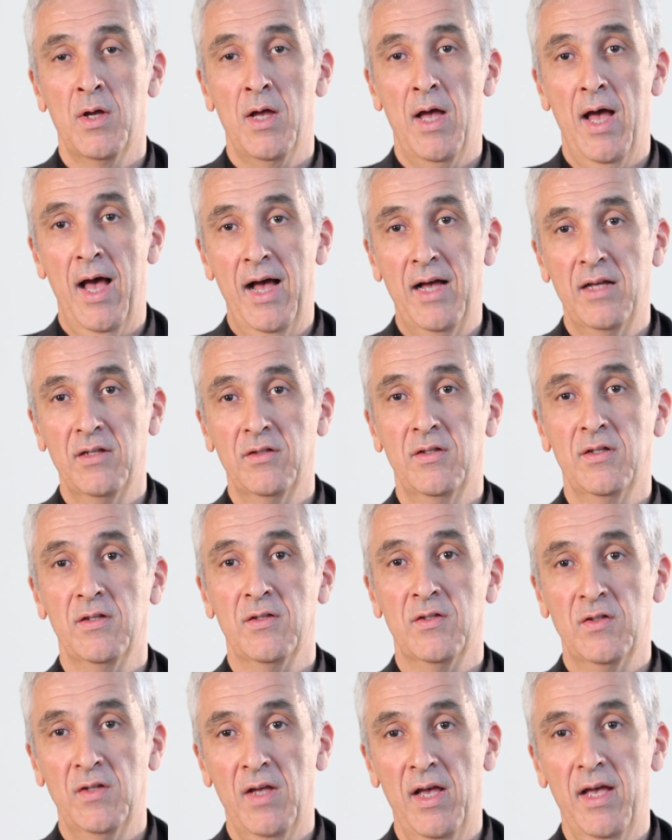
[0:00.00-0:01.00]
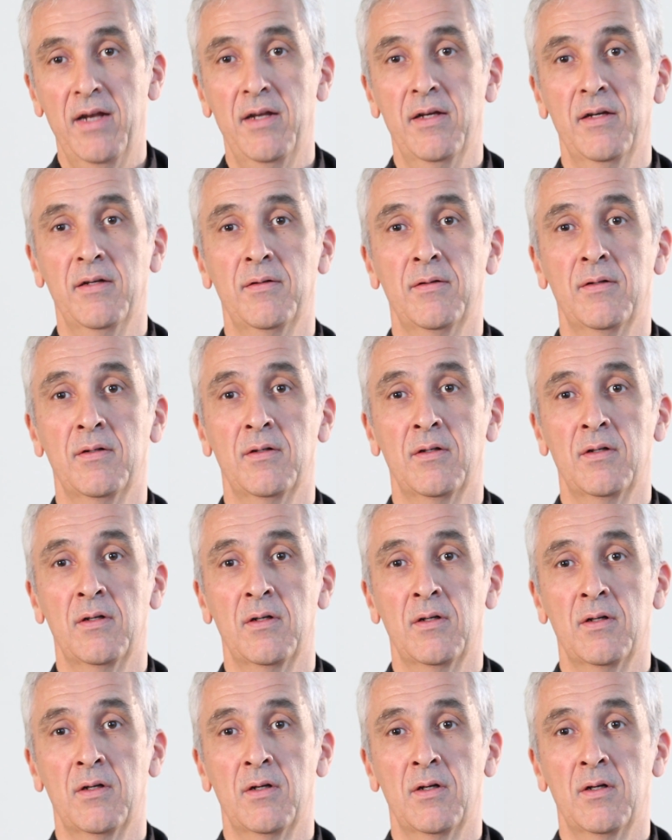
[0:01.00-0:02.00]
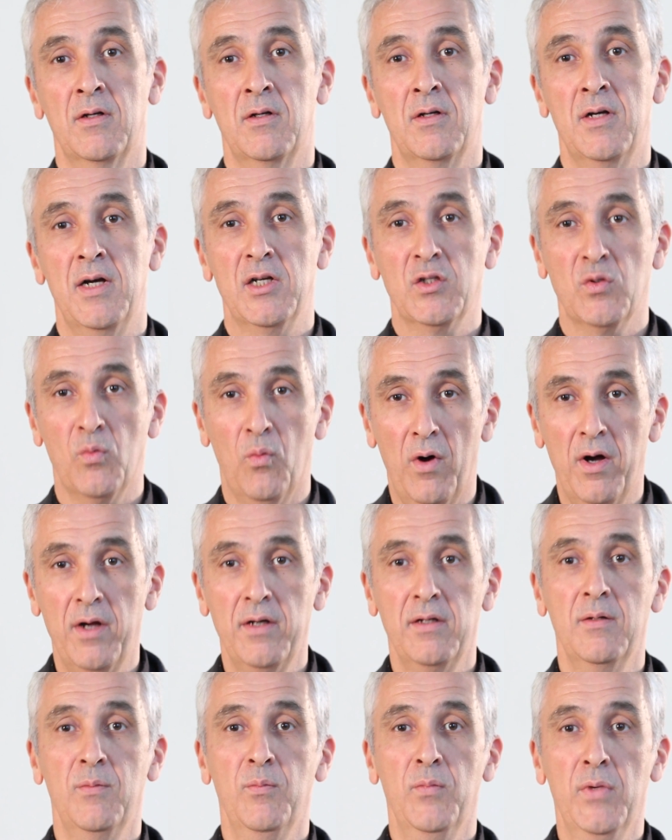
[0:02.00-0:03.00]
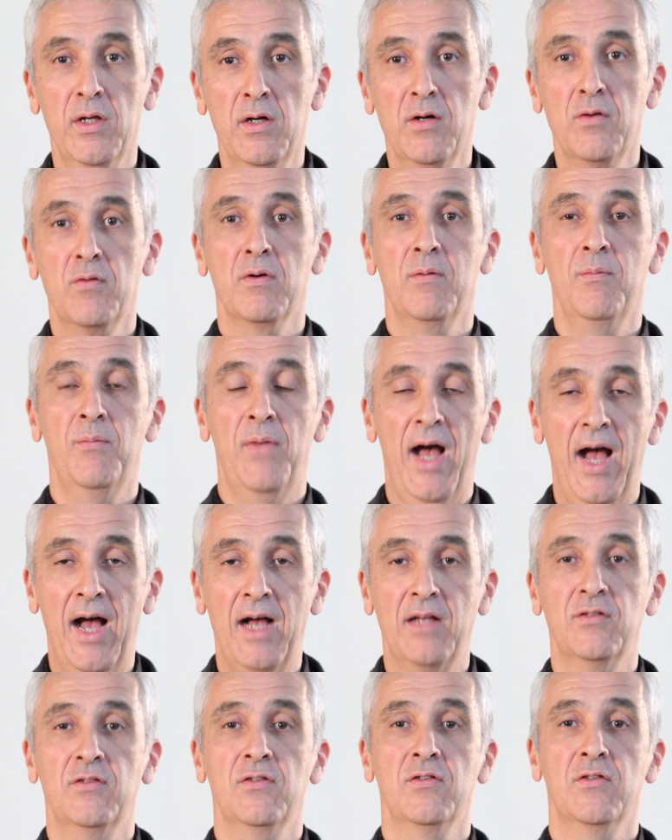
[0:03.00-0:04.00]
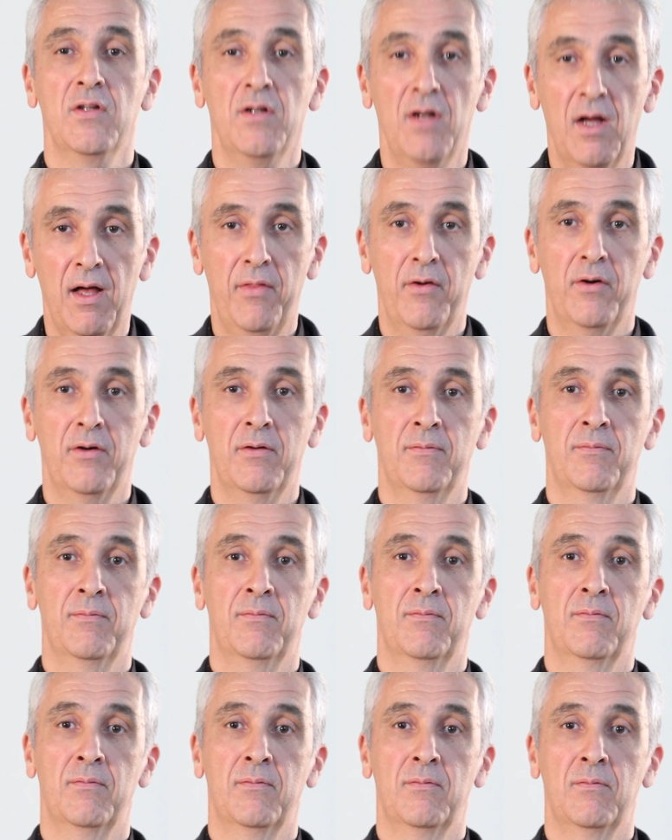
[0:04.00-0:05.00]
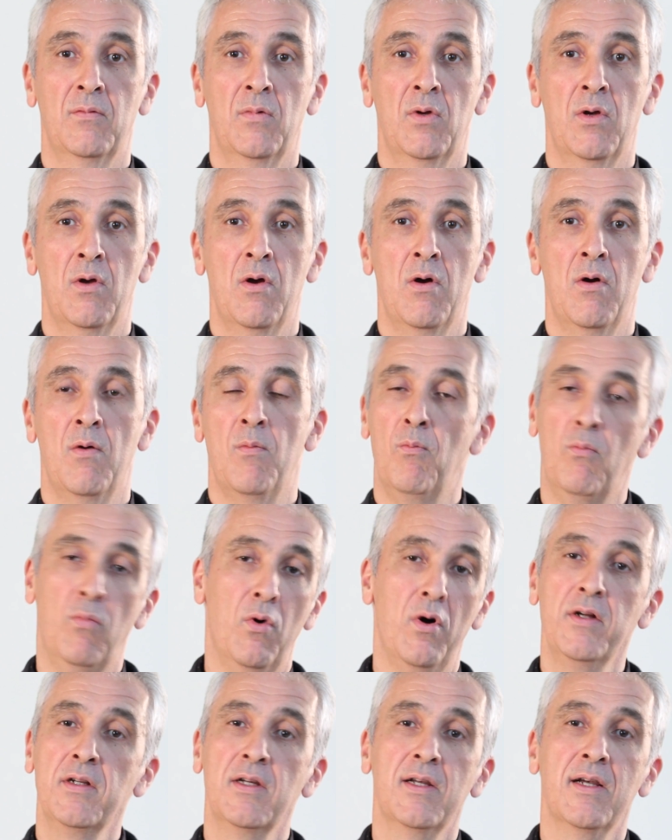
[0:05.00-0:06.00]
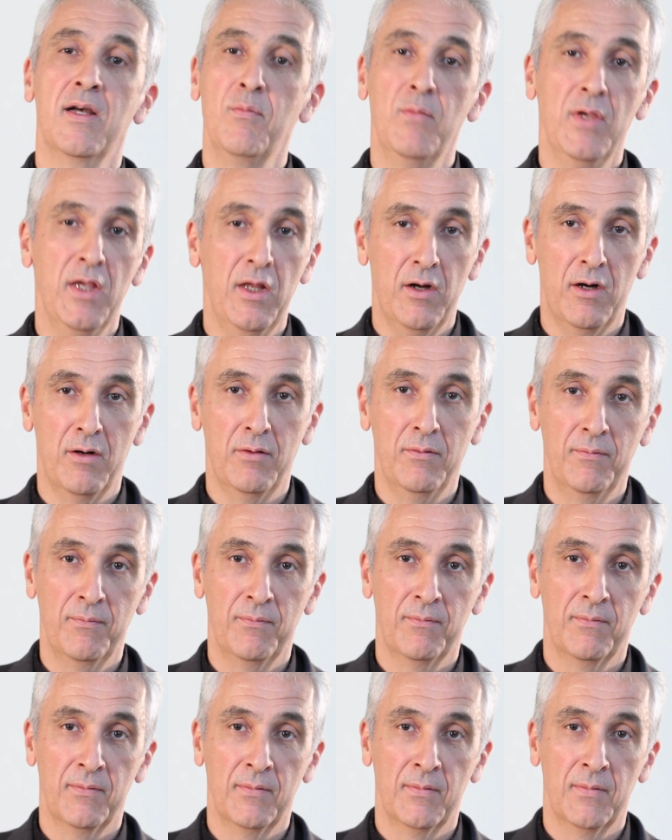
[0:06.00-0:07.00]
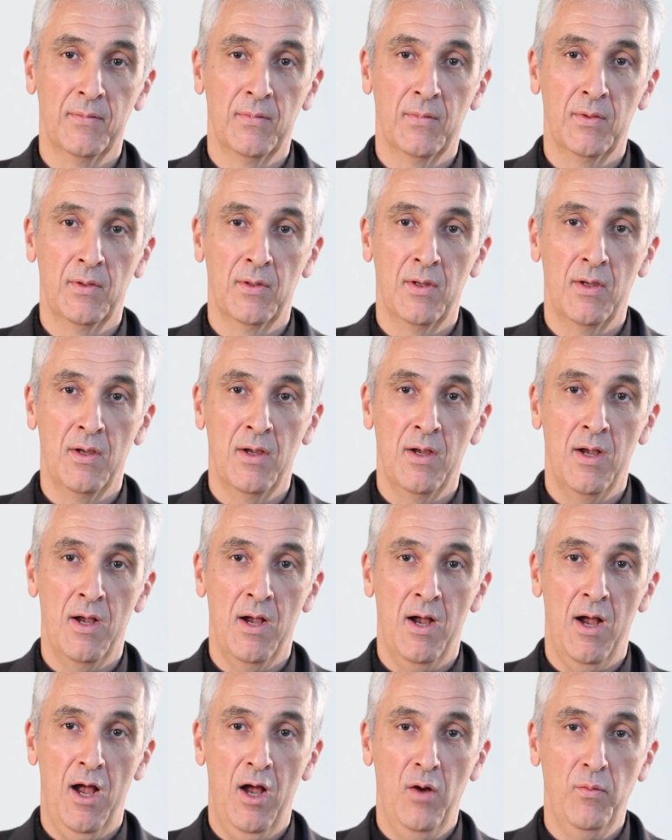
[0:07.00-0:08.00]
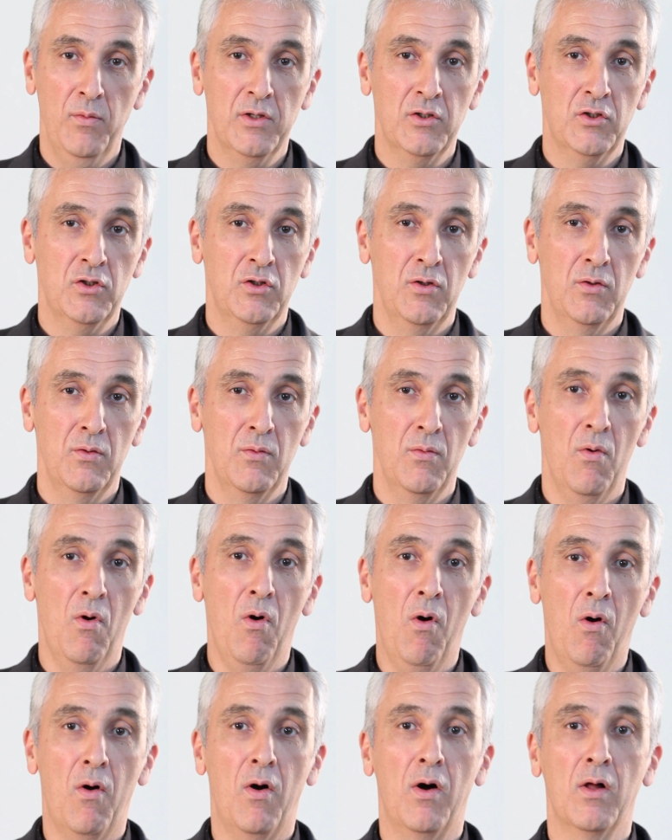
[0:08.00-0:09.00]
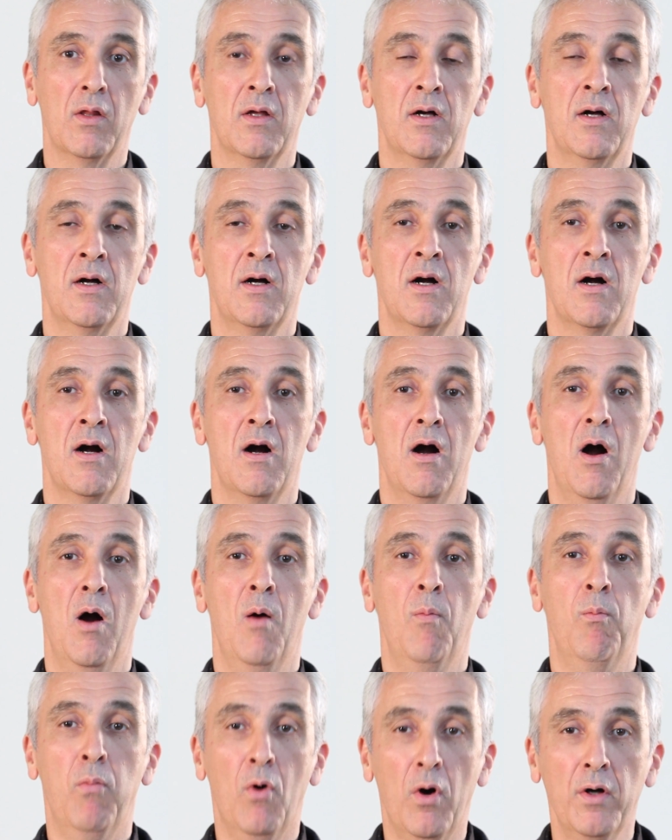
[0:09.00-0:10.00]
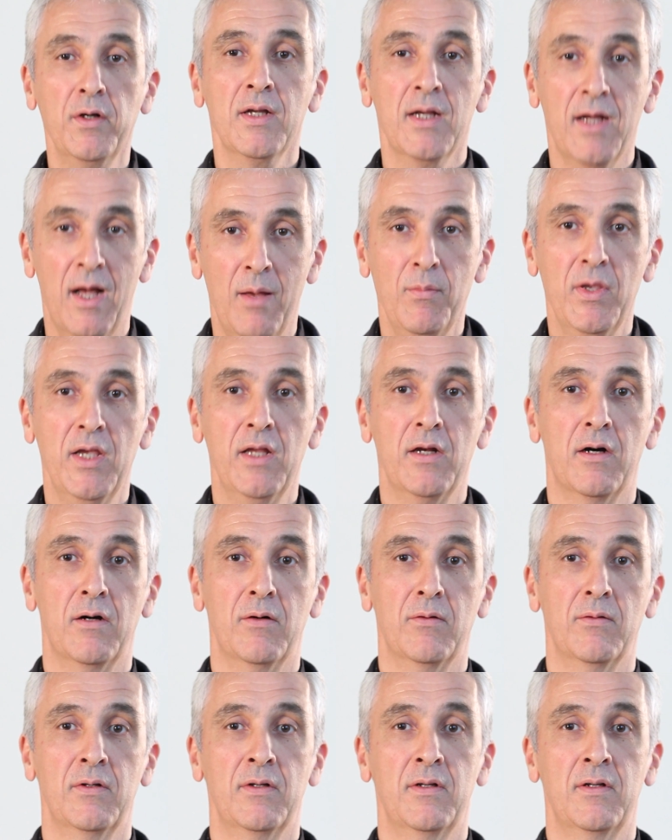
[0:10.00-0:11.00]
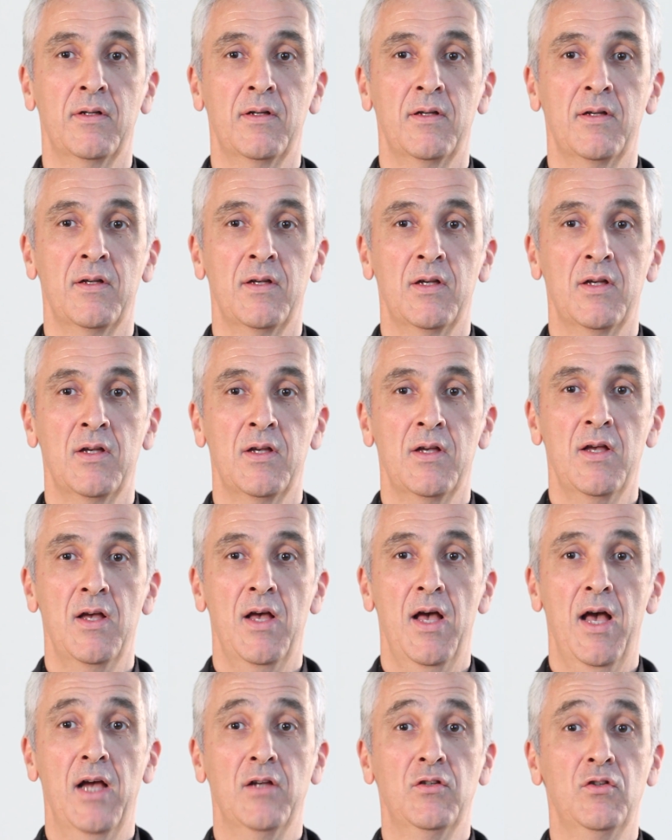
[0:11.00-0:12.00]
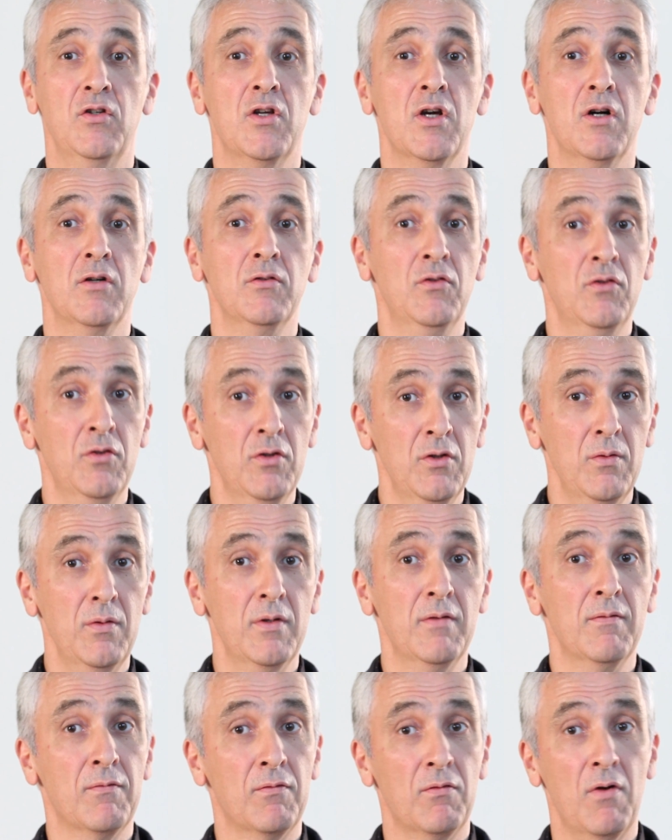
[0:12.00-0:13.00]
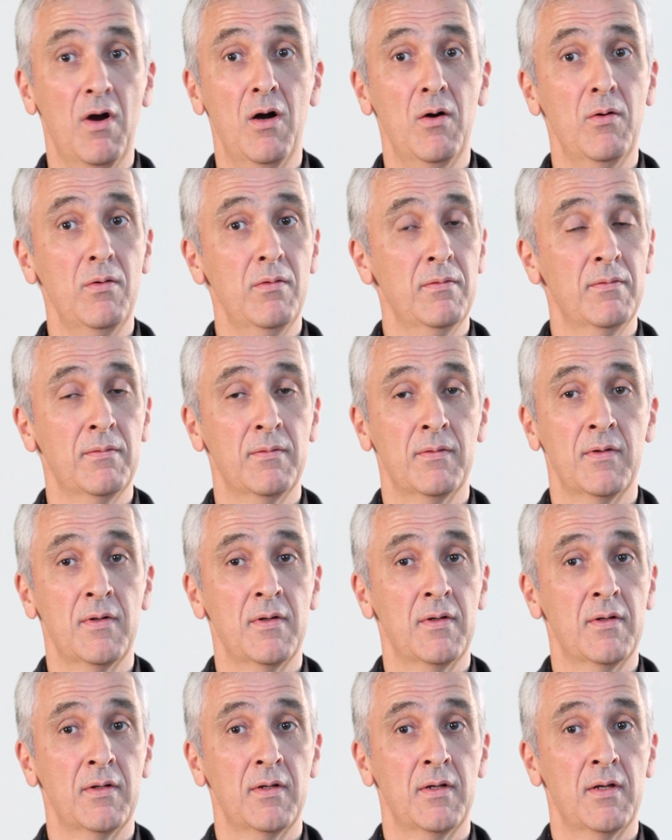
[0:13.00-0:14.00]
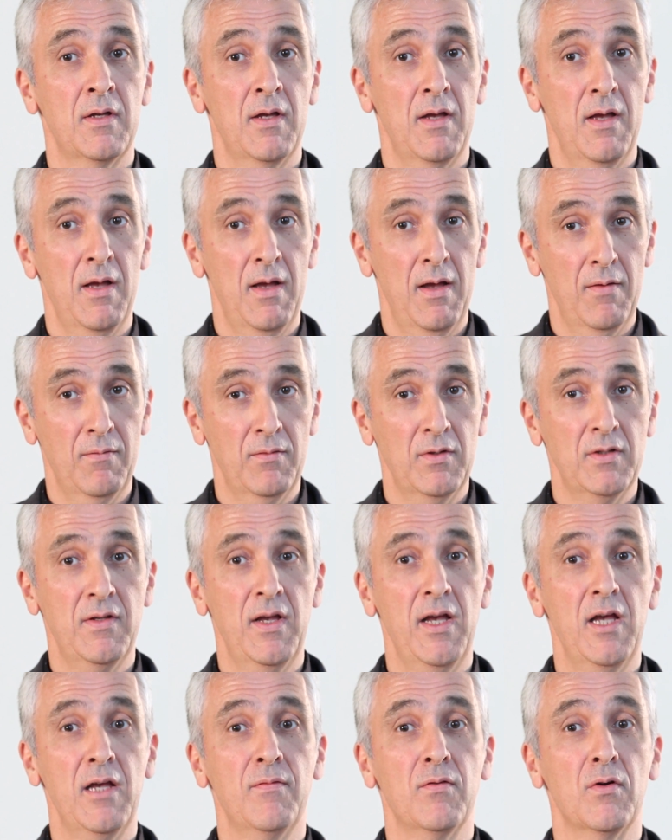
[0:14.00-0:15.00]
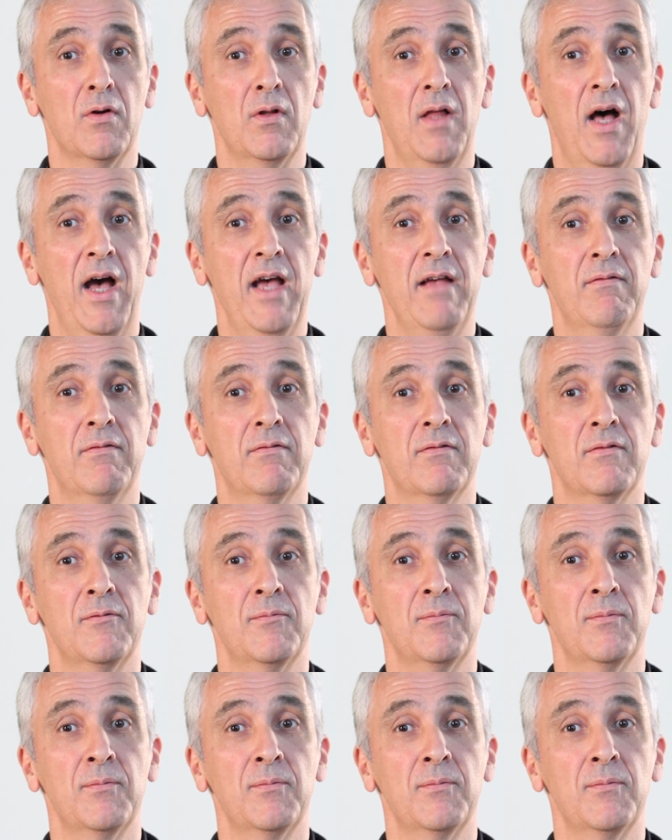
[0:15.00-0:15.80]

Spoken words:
as is said, as one pilgrim passes another, bon camino, I wish you all a bon camino as you go to and fro every day of your life.